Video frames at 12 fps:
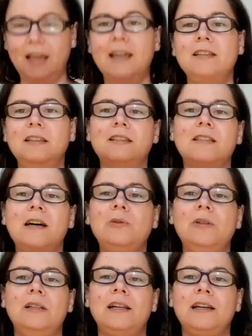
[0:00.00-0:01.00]
And it
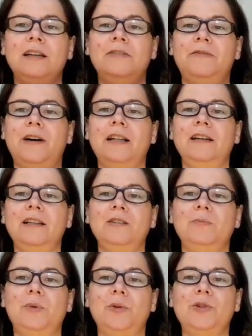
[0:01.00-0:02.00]
sounded like a fun
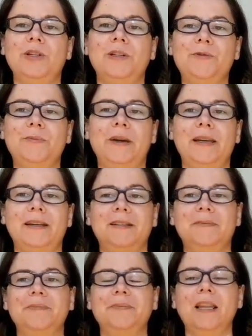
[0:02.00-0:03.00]
little project to make.
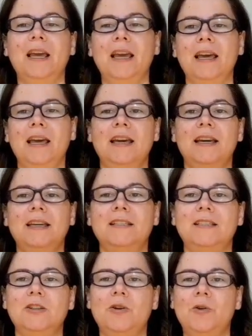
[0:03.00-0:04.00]

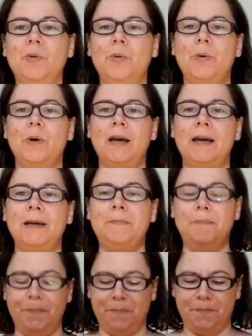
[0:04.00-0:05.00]
So
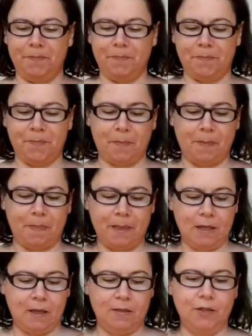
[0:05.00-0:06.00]

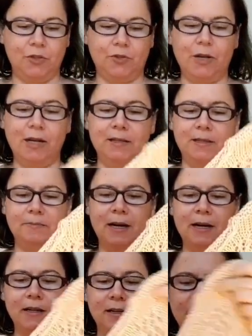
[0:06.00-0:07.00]
the trellis
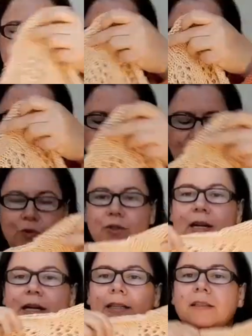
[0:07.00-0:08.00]
bag, you
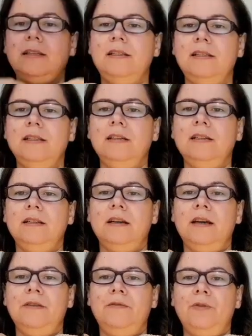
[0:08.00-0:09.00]
start knitting
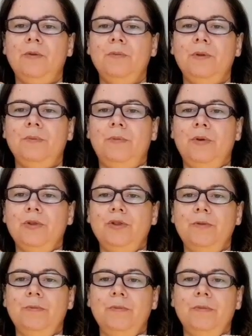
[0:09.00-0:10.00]
from the
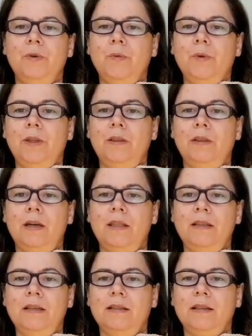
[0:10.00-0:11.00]
bottom with
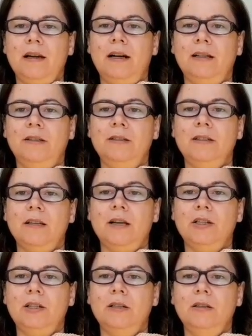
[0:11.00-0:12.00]
this garter
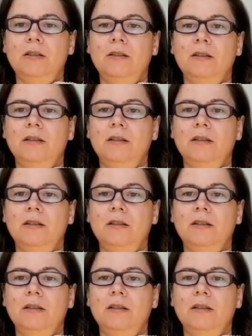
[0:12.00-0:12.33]
section.